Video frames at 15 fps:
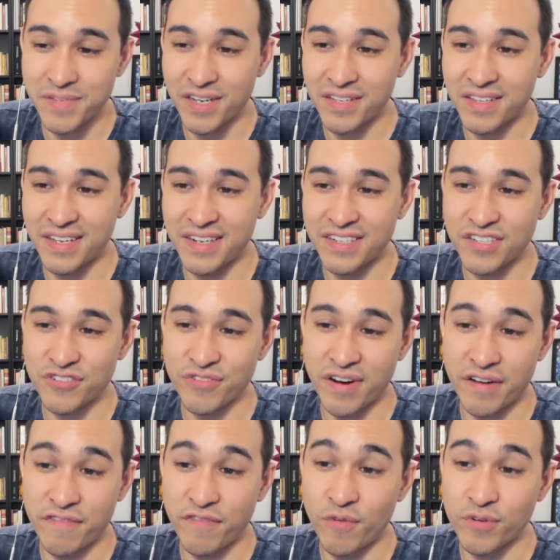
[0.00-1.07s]
Ducklet and just
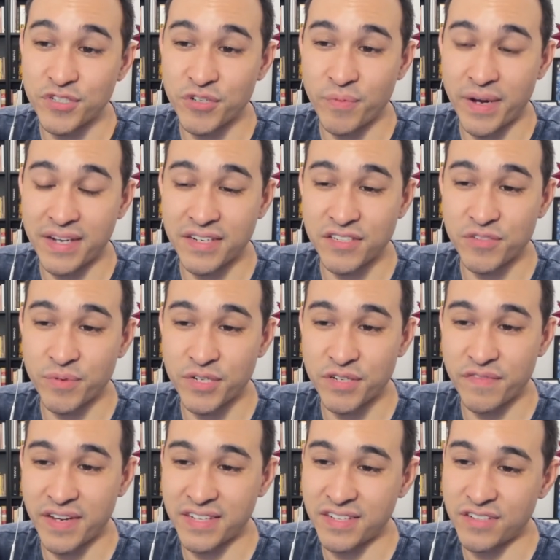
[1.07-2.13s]
try to force your way into switch
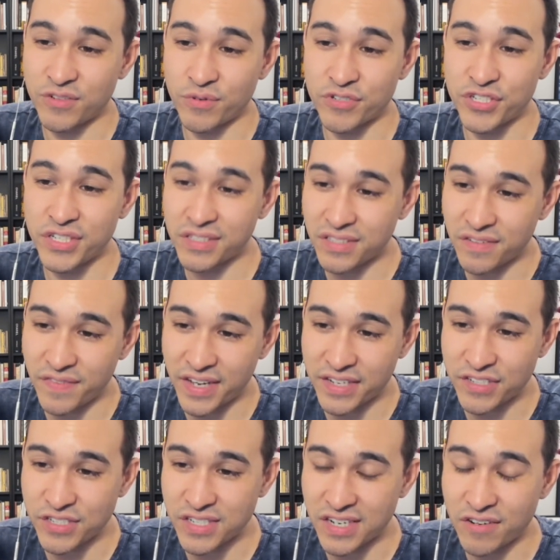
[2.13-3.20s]
advantage or shield
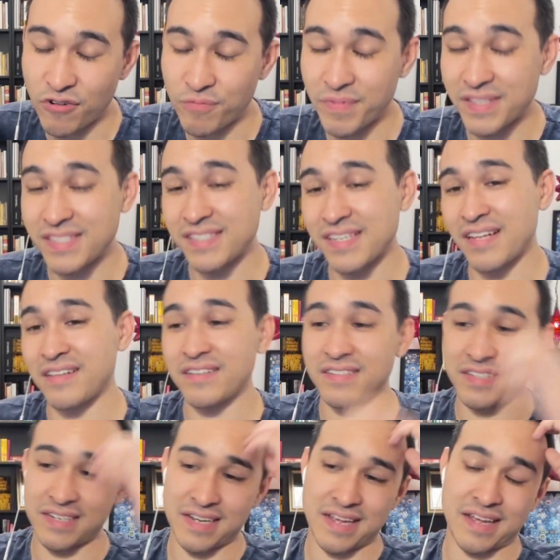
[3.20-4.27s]
advantage and hope that Salandit